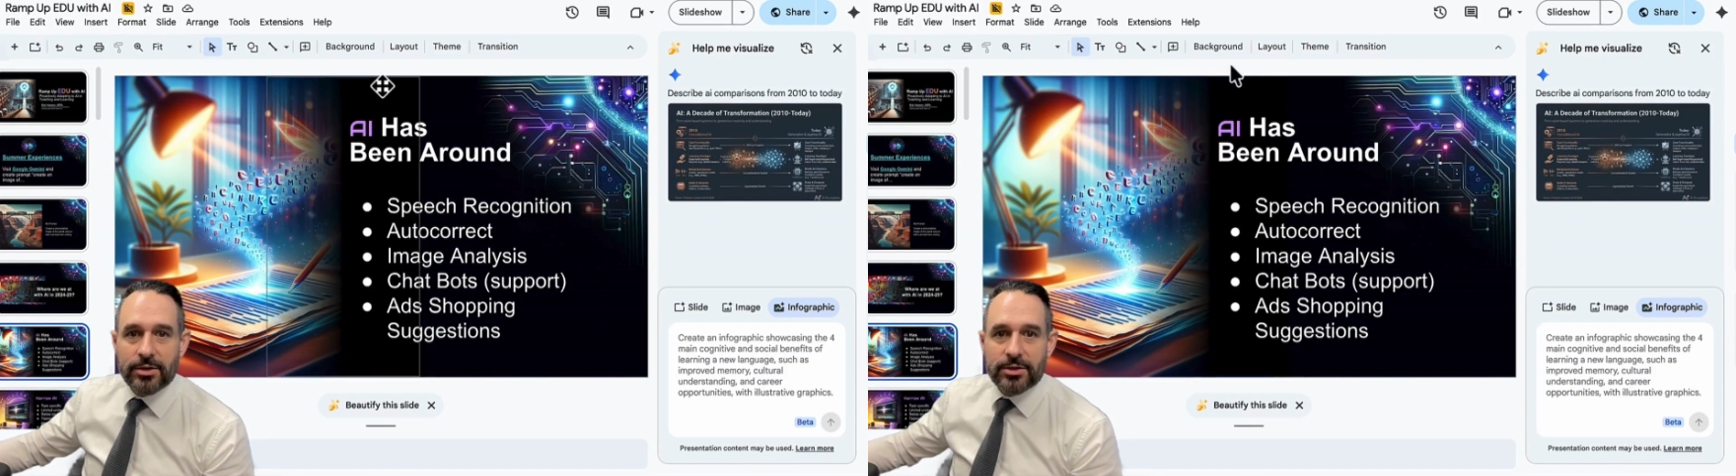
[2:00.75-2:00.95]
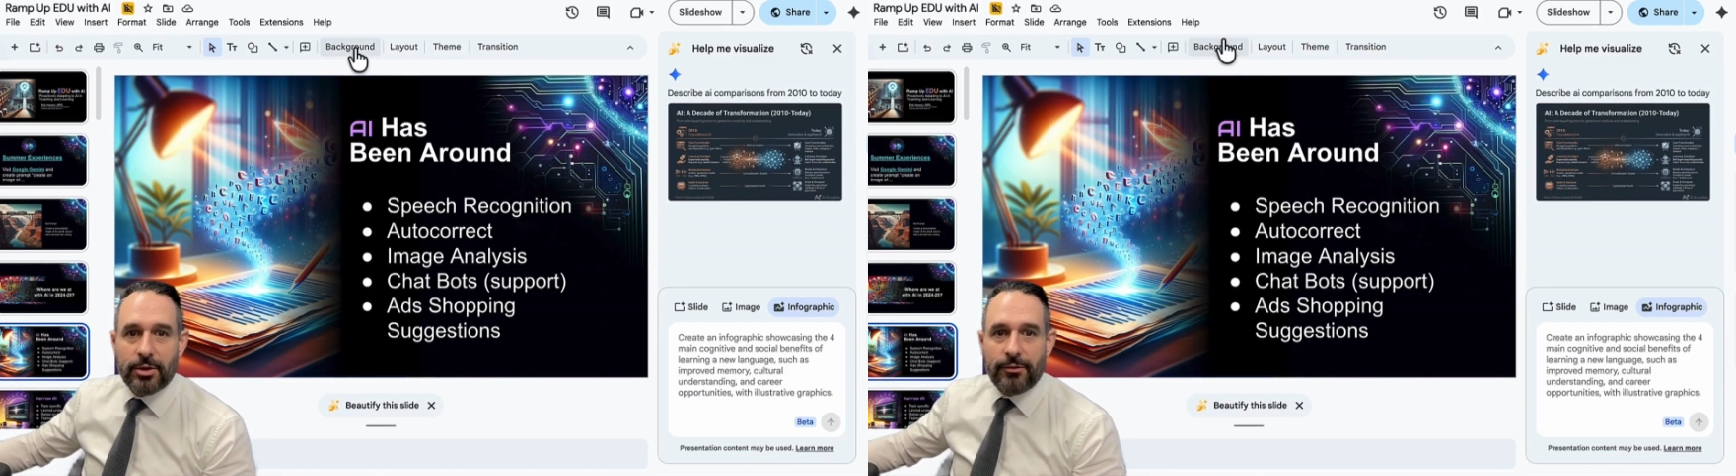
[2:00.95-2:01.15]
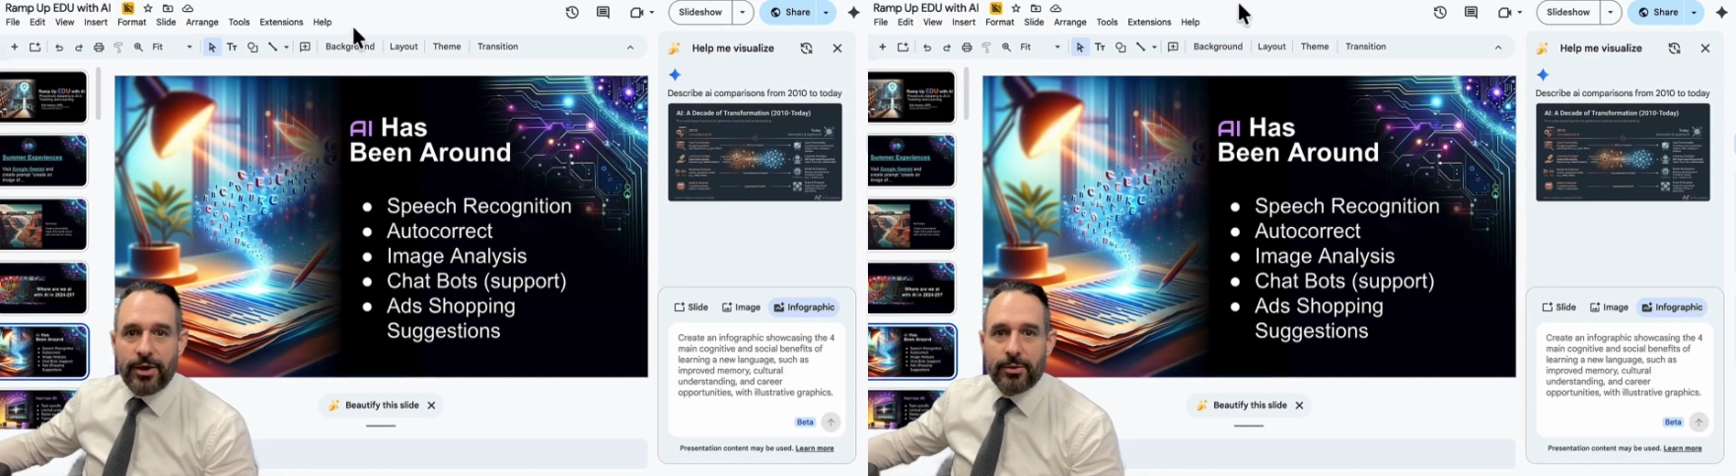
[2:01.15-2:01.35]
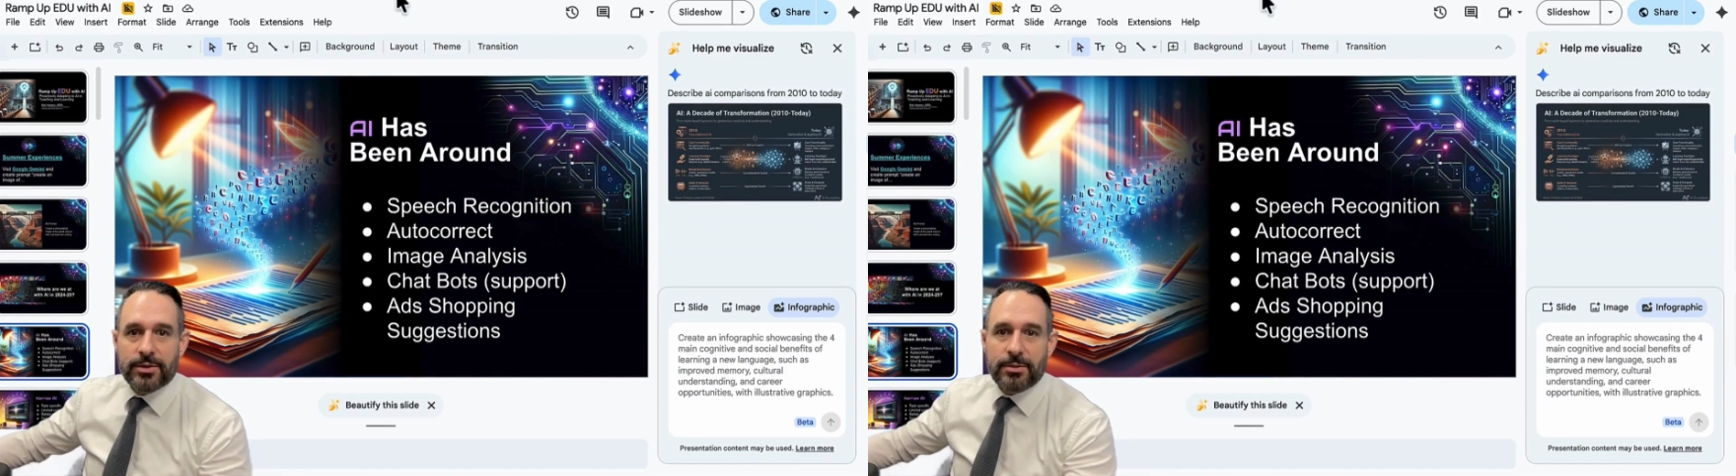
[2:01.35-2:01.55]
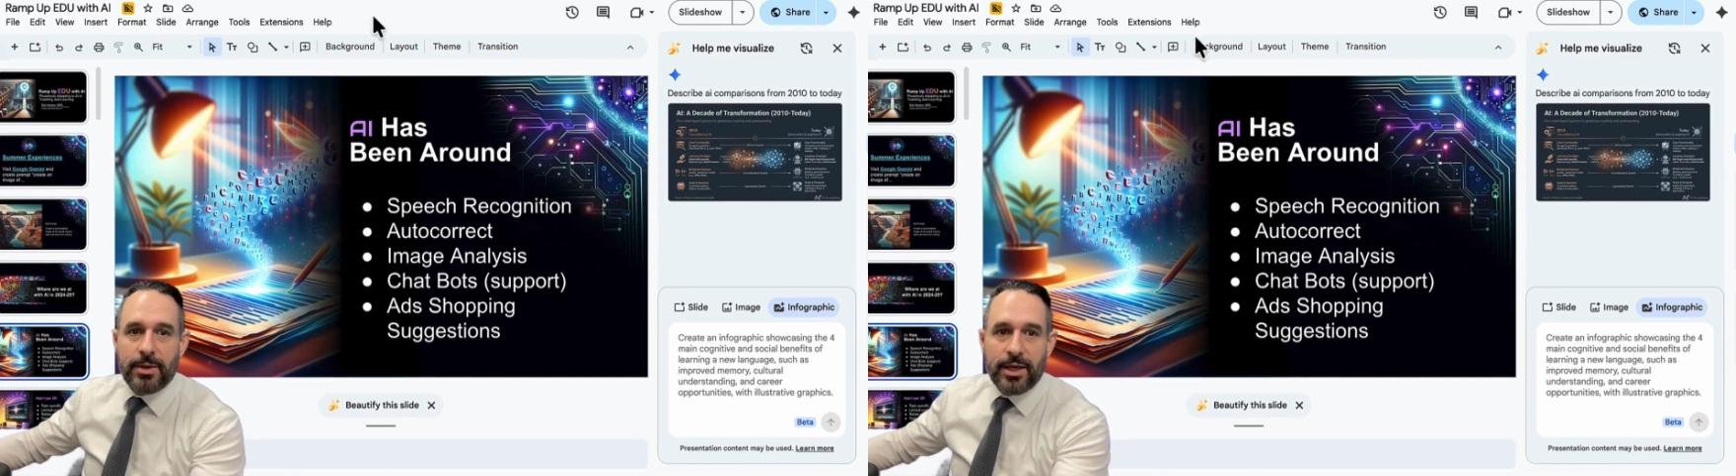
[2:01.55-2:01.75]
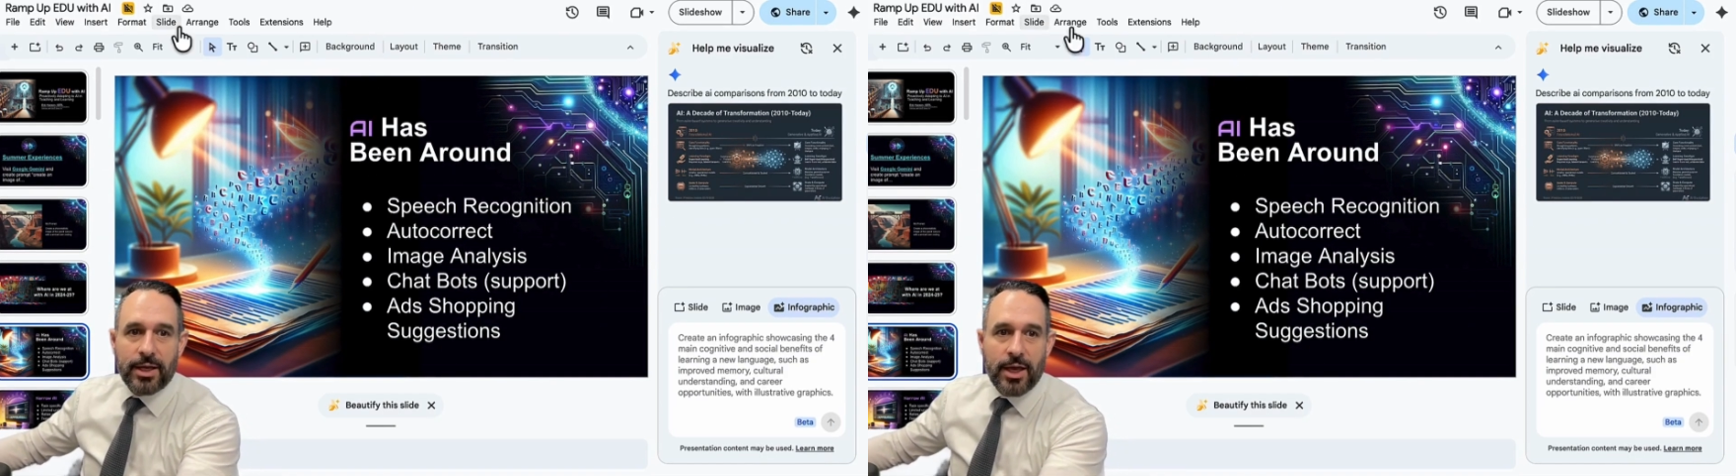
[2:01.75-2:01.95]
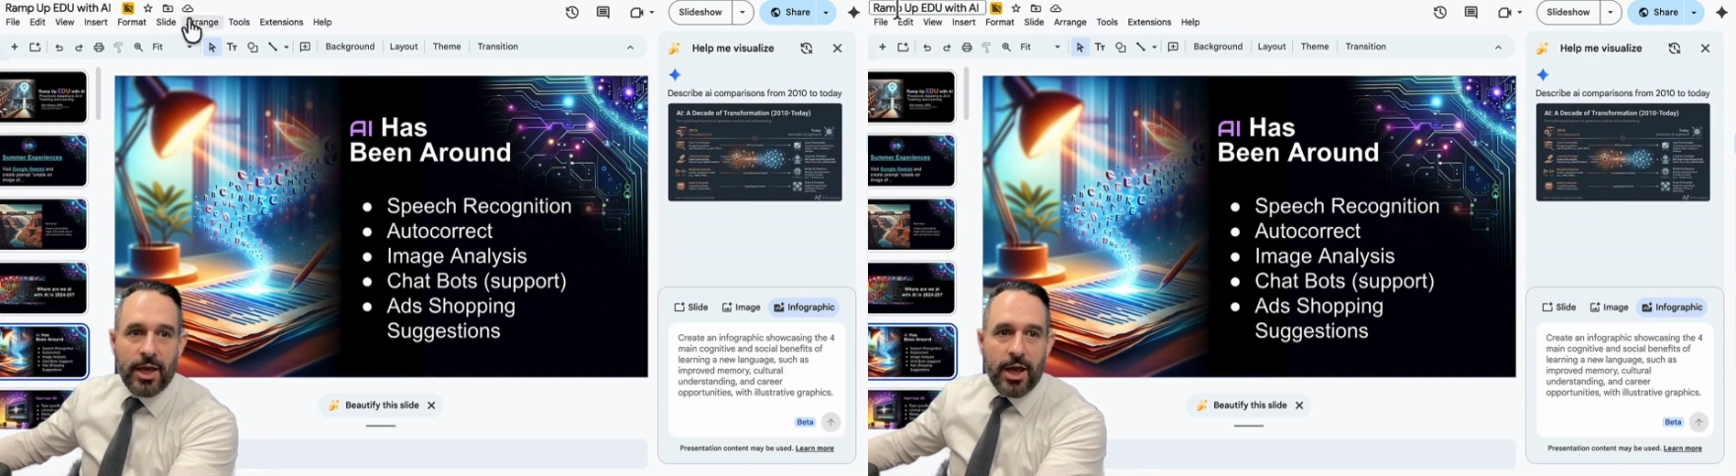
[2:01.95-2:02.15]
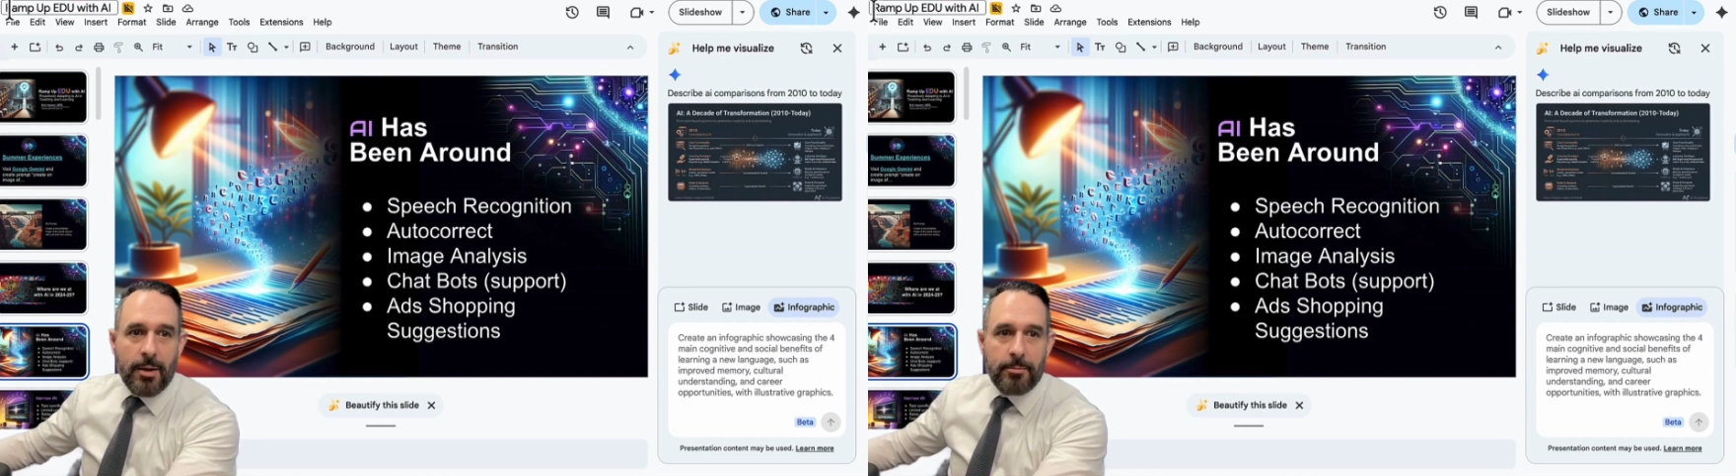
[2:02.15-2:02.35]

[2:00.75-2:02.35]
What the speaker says: So if I was to make a